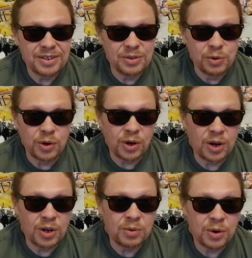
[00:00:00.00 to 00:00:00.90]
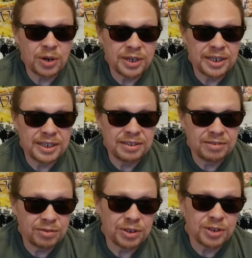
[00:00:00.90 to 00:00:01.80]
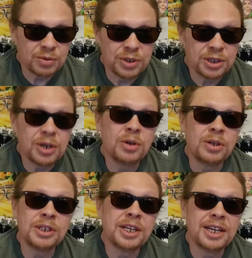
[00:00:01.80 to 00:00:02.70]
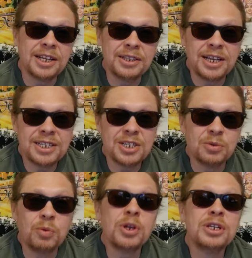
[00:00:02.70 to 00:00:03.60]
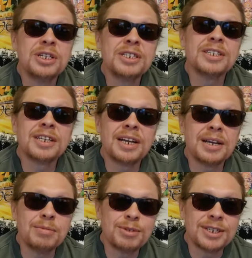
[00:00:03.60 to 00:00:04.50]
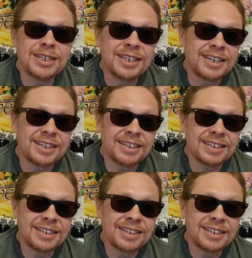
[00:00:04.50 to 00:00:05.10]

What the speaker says: we're all working for this one goal, and that's the oneness that I am seeing.